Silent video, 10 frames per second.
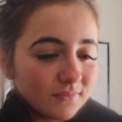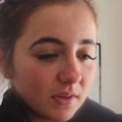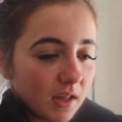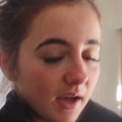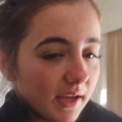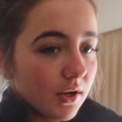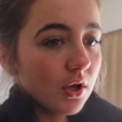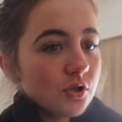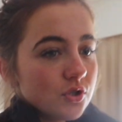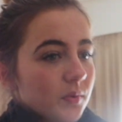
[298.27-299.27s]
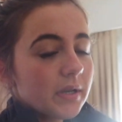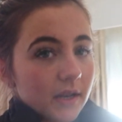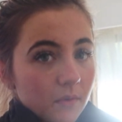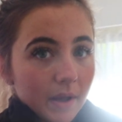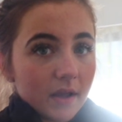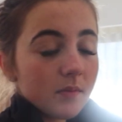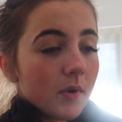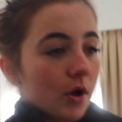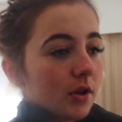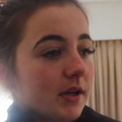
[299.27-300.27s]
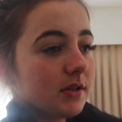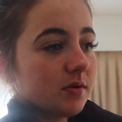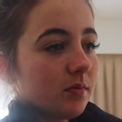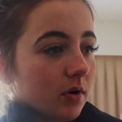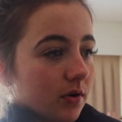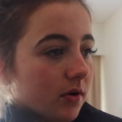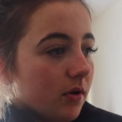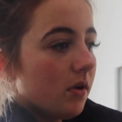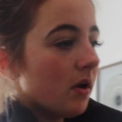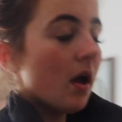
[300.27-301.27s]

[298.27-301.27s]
light. So we need to wake up earlier tomorrow